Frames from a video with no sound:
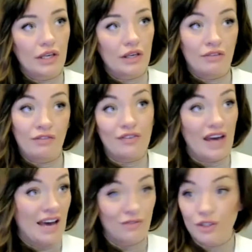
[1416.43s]
if
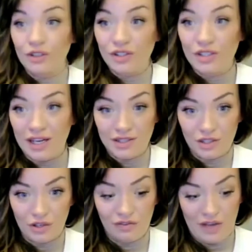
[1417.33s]
after a site
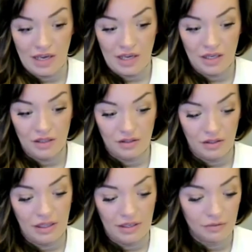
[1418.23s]
survey,
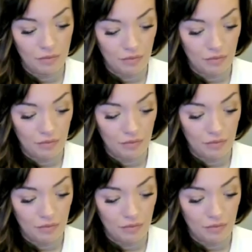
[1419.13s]
like,